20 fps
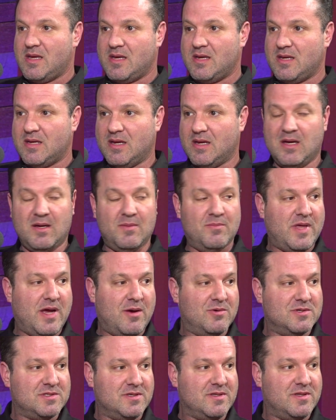that
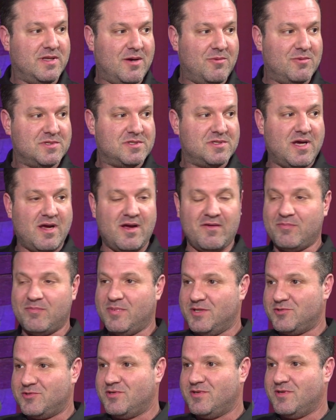was tough,
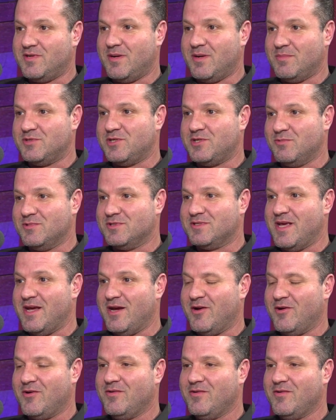but she was there,